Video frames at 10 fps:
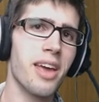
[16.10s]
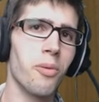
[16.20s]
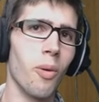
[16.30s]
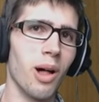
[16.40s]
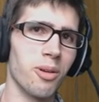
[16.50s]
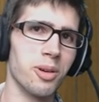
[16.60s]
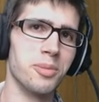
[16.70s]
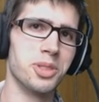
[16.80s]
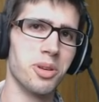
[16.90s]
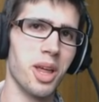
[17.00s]
and
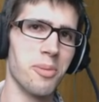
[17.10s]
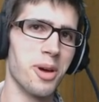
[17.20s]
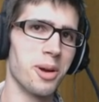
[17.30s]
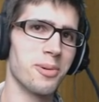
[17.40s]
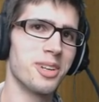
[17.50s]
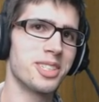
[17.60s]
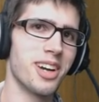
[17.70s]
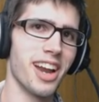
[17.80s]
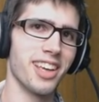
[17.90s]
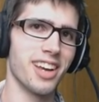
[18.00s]
welcome to another Pokemon
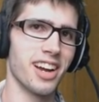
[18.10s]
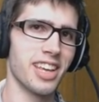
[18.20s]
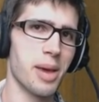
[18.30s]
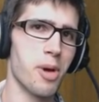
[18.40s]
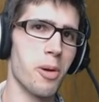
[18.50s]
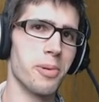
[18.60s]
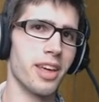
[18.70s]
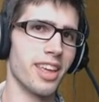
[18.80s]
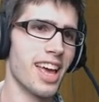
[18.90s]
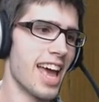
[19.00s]
trading card game
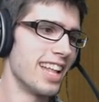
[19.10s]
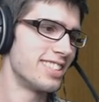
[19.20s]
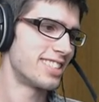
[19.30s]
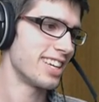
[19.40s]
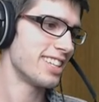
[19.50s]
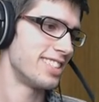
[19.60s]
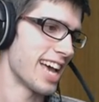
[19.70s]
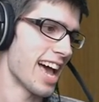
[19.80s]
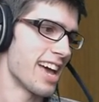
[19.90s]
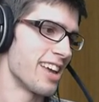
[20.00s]
opening. And
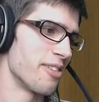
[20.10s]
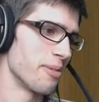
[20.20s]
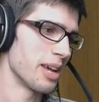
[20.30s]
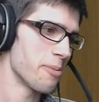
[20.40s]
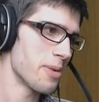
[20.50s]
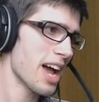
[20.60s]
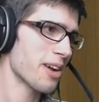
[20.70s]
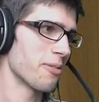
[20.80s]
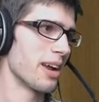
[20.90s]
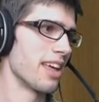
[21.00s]
today we are
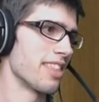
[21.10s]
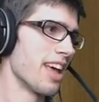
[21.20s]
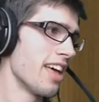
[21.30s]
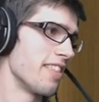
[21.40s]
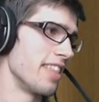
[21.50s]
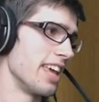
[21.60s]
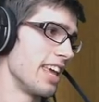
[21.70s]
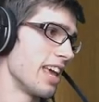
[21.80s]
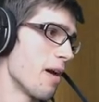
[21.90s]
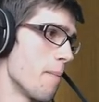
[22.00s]
back with
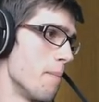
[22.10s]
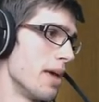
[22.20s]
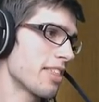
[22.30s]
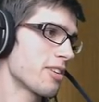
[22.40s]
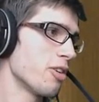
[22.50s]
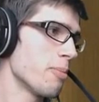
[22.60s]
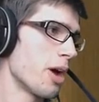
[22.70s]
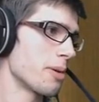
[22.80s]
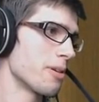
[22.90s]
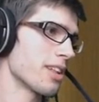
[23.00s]
the Mythical
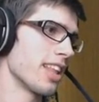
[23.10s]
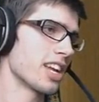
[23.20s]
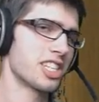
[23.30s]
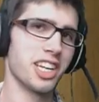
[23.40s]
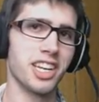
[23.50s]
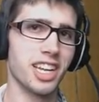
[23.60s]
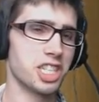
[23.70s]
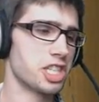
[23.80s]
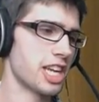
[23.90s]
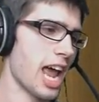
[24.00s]
Pokemon Collection
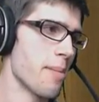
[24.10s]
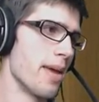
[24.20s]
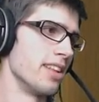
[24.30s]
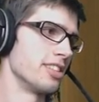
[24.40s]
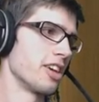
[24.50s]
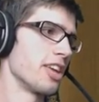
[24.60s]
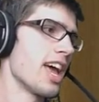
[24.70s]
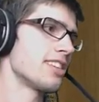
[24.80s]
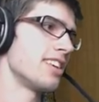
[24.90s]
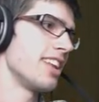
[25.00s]
Shaymin. So
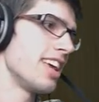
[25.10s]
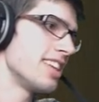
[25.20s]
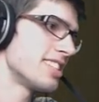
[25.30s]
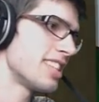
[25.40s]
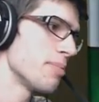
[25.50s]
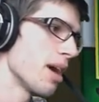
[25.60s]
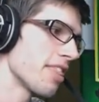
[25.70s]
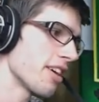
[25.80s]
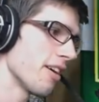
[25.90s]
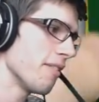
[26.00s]
yes, it is the
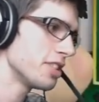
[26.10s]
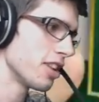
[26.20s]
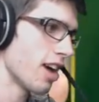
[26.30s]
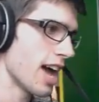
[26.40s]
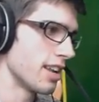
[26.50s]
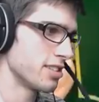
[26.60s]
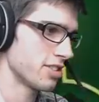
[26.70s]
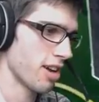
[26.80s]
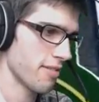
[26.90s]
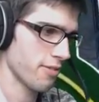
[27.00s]
month of July. It is
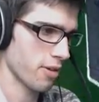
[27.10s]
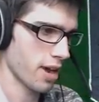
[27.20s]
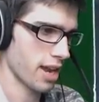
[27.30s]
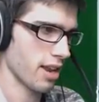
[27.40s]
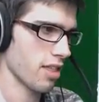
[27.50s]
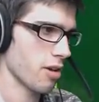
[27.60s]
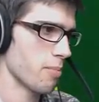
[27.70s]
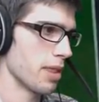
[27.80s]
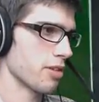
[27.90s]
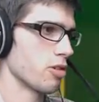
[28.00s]
time for another
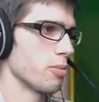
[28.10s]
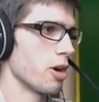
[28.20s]
Mythical